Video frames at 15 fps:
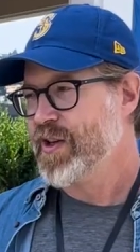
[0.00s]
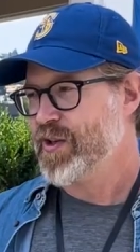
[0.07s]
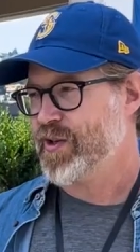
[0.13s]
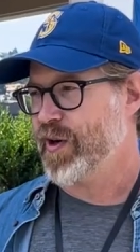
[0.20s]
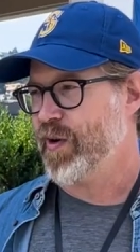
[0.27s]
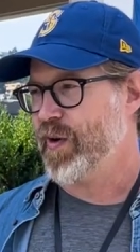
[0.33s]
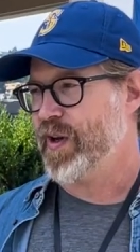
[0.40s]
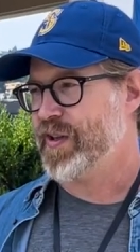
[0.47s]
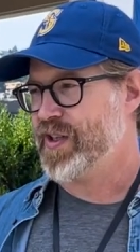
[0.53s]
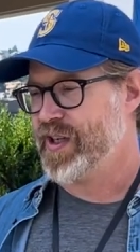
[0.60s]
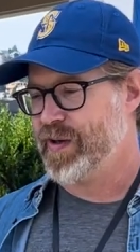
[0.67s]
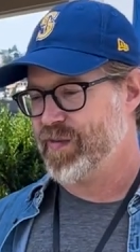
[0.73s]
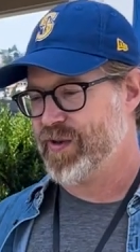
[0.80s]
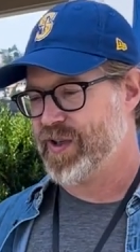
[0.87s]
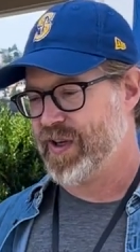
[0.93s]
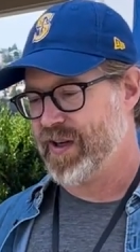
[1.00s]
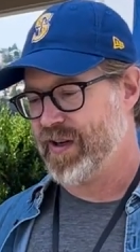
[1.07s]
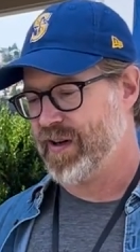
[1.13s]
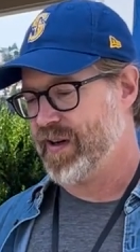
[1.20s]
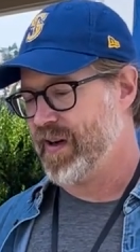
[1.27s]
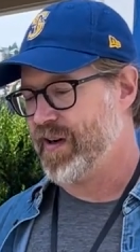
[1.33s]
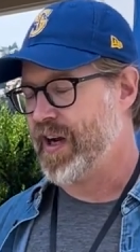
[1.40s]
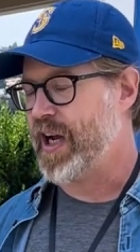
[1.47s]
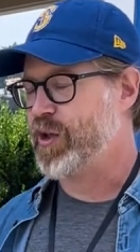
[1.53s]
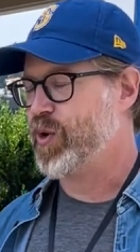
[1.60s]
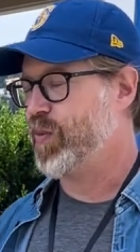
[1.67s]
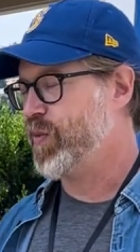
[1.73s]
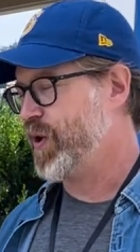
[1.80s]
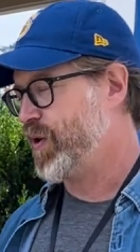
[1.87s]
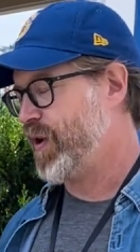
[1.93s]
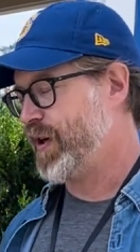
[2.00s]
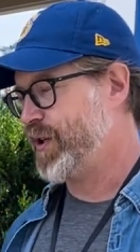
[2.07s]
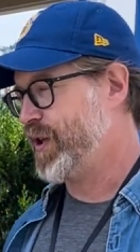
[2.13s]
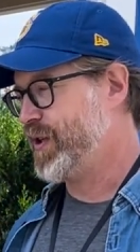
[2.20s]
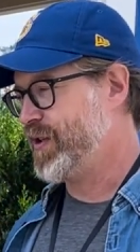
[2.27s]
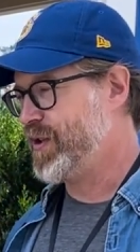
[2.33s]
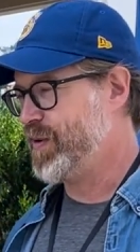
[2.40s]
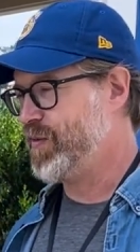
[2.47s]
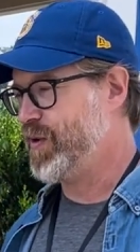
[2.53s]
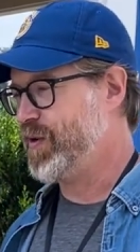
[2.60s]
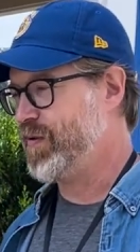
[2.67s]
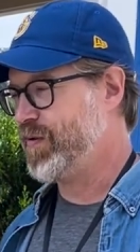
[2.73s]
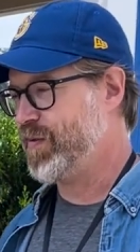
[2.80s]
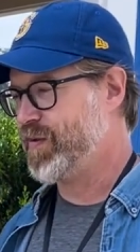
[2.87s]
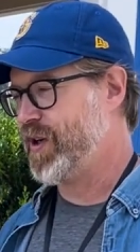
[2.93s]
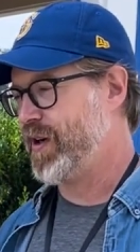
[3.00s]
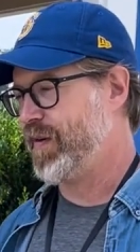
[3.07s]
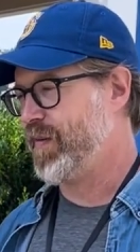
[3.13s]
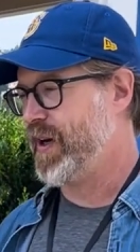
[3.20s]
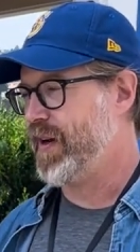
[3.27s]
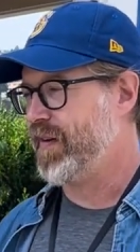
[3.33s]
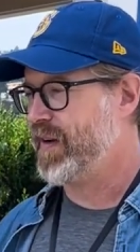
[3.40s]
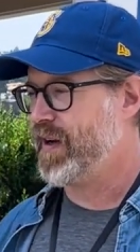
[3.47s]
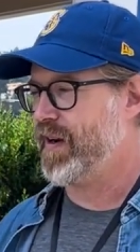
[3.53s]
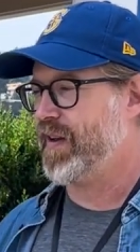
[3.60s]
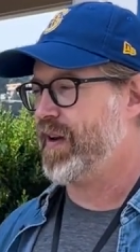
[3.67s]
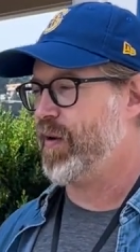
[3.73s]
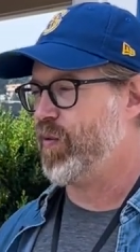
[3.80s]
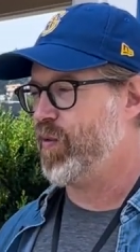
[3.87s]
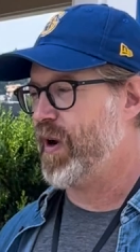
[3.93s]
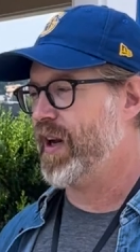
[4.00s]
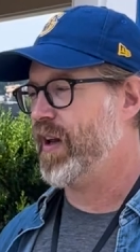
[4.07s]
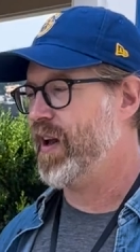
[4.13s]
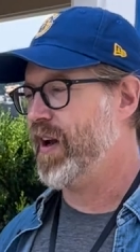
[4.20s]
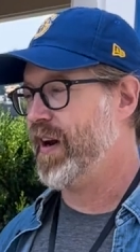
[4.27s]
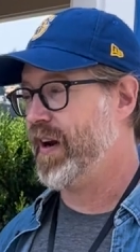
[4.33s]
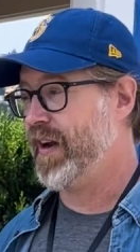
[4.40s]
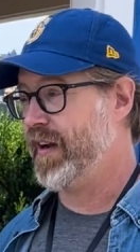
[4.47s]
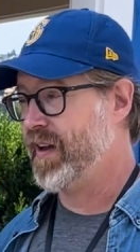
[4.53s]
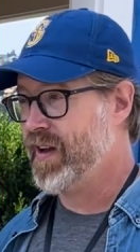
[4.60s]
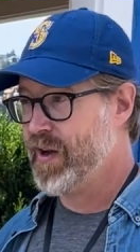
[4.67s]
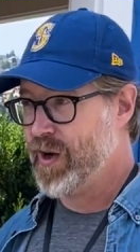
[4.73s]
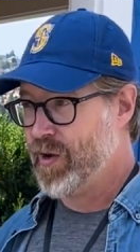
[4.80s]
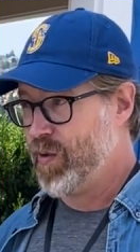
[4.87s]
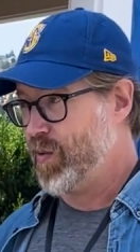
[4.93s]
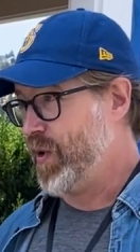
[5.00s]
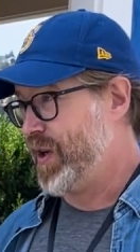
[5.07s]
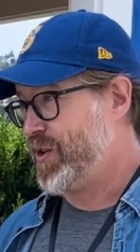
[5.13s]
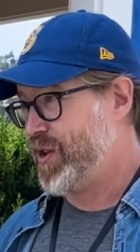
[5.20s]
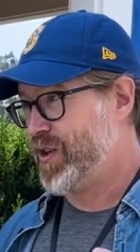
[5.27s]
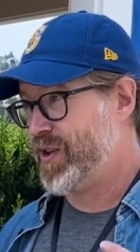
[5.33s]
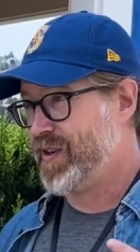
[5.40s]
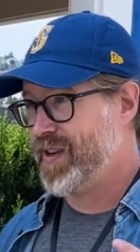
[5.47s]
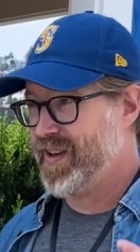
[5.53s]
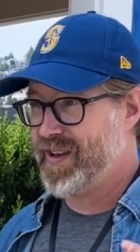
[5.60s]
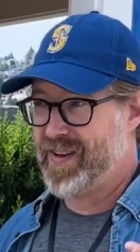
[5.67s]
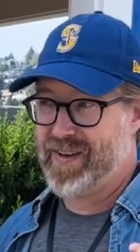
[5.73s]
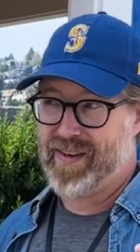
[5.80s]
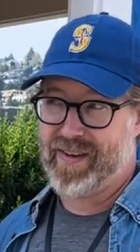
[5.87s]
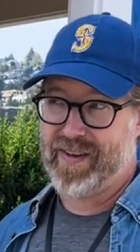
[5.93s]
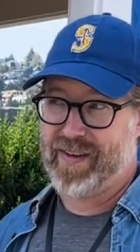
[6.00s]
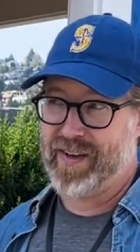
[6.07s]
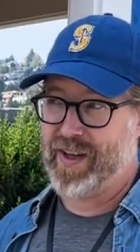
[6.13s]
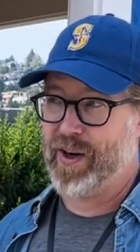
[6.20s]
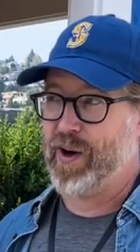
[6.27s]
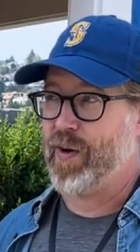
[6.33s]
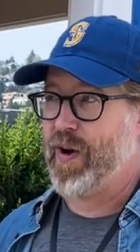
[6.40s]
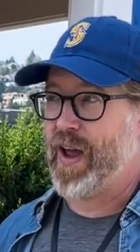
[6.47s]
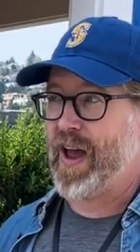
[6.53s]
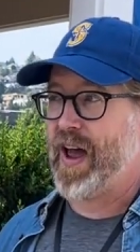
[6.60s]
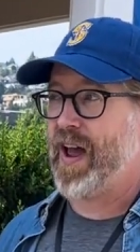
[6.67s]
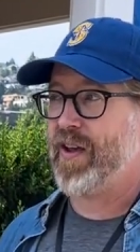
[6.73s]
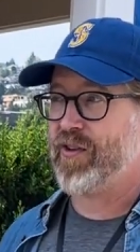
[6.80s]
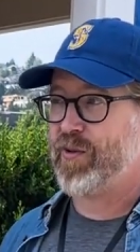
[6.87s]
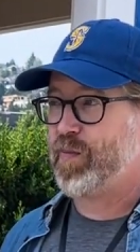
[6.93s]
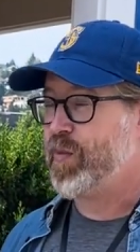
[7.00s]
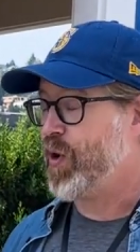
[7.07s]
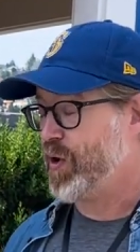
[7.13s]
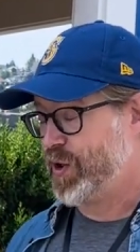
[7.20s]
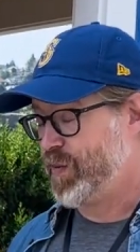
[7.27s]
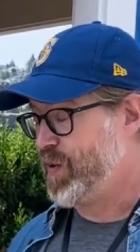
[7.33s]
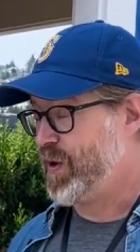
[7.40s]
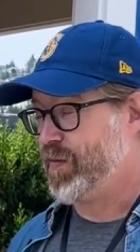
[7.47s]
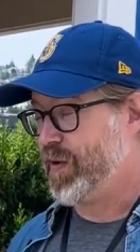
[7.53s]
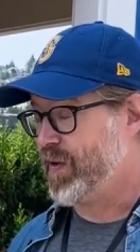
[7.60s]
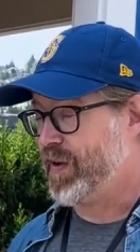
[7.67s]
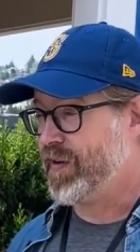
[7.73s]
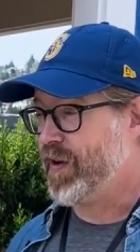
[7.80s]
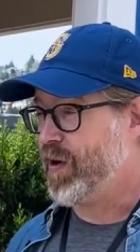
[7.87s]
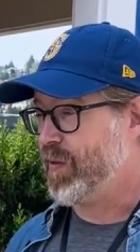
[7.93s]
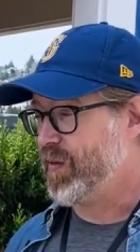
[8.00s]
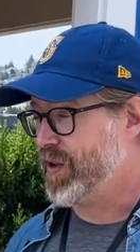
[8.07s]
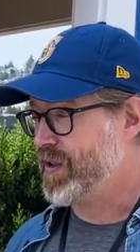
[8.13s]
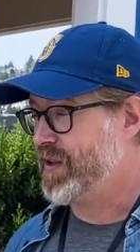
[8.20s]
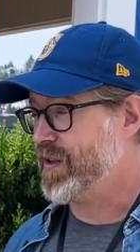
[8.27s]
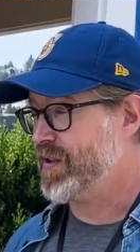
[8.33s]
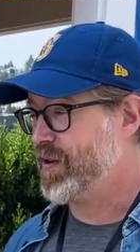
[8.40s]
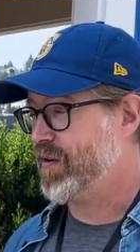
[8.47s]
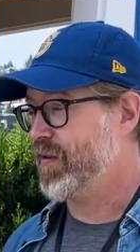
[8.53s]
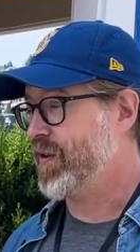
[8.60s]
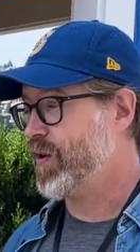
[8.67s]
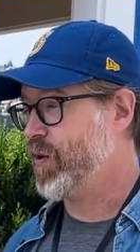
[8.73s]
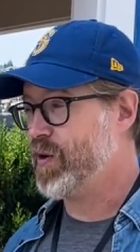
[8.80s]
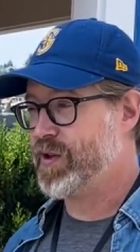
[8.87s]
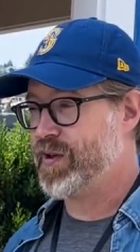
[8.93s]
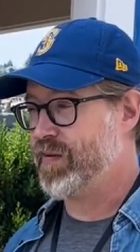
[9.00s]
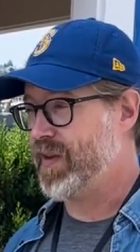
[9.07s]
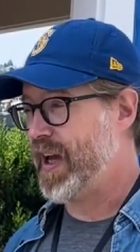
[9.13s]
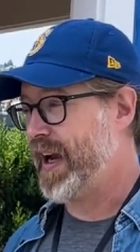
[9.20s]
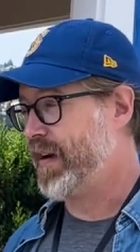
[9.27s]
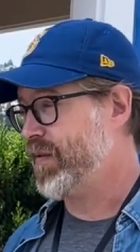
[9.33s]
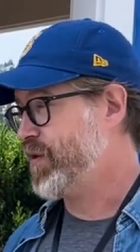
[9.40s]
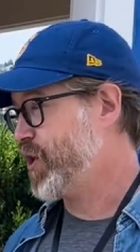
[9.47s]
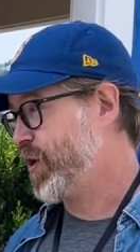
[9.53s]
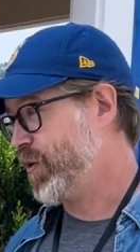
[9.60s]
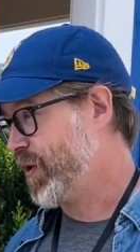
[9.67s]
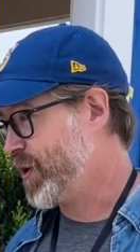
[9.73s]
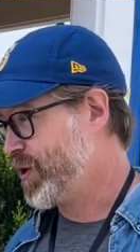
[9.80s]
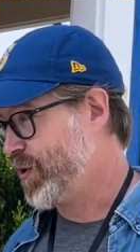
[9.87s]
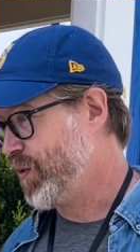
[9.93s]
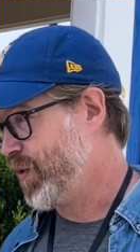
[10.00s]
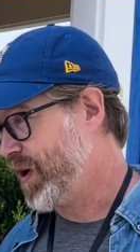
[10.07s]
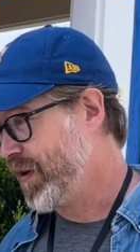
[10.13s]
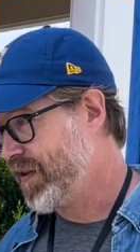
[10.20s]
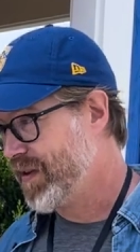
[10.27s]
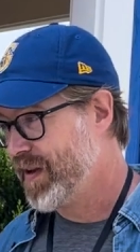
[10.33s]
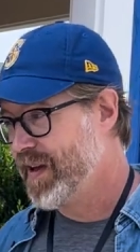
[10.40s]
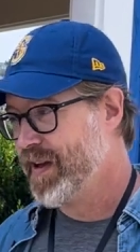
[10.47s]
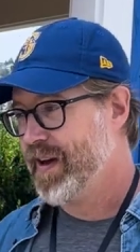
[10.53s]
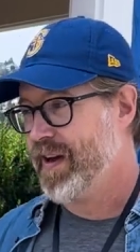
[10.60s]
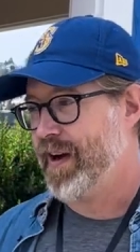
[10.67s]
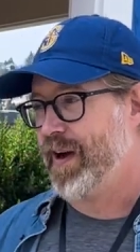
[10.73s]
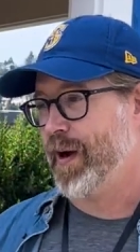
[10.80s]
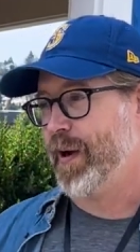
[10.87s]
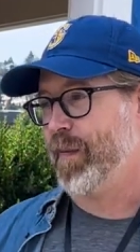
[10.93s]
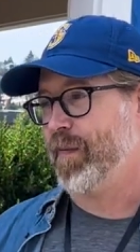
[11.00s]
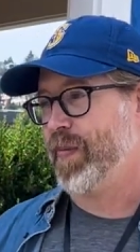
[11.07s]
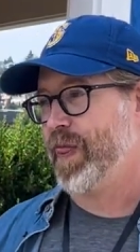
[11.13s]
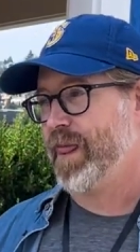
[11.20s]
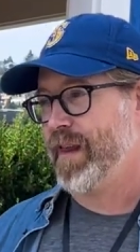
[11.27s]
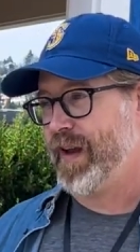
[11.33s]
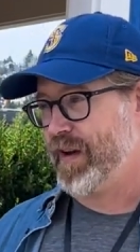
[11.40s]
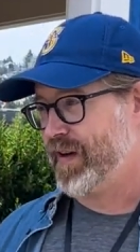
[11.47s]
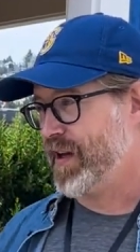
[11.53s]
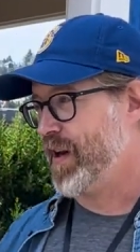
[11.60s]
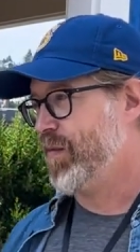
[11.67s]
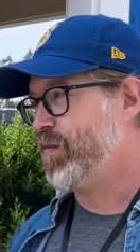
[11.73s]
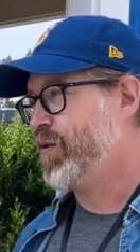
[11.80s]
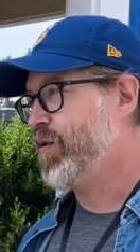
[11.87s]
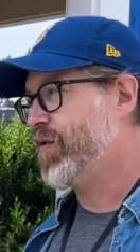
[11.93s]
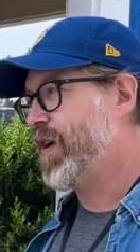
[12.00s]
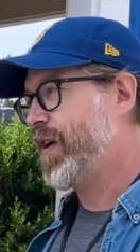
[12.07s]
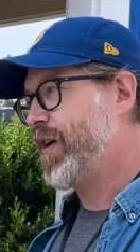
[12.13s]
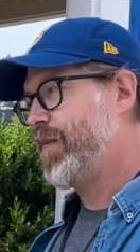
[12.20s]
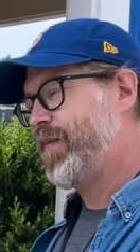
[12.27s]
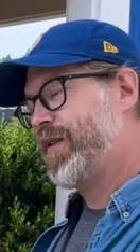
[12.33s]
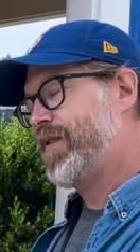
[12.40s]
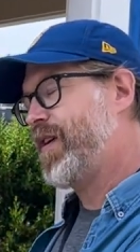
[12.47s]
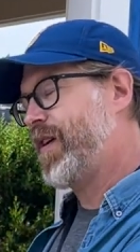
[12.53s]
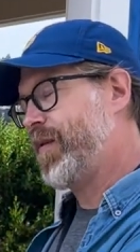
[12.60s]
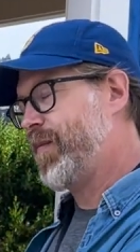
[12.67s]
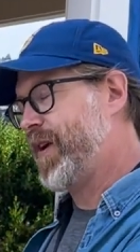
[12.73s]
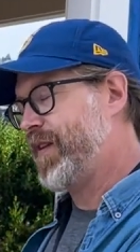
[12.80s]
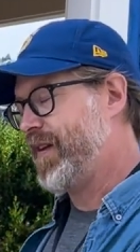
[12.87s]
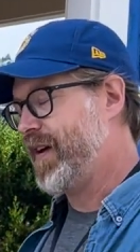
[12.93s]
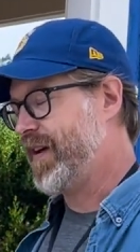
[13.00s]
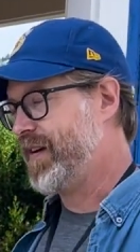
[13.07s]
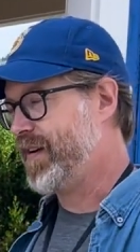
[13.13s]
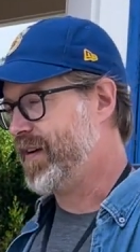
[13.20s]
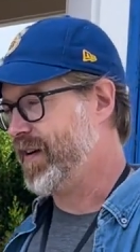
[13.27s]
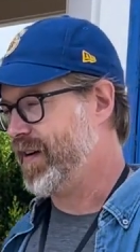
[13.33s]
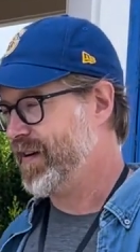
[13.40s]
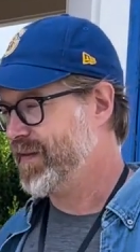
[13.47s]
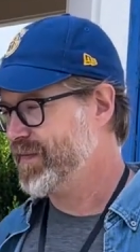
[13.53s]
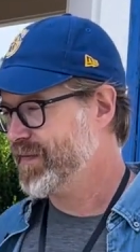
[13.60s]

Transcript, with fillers: So it seems a, a natural progression to move from talking about kind of that redlining, which you know has pushed people into homelessness over the course of lack of generational wealth, um, and kind of move on up and talk about that here.